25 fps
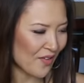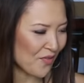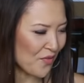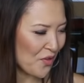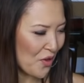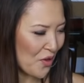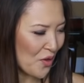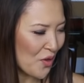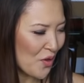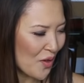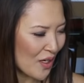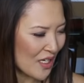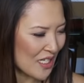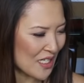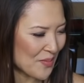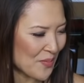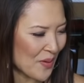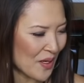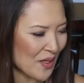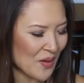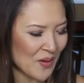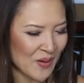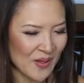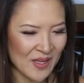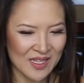If you
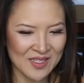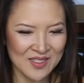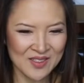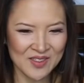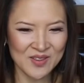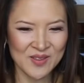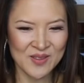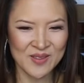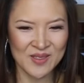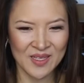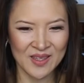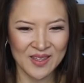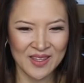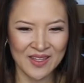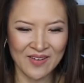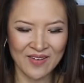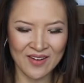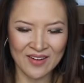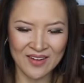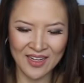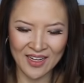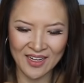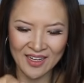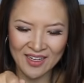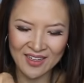expect your kids to sit there
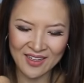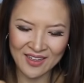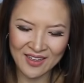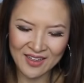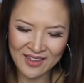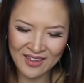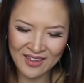and like,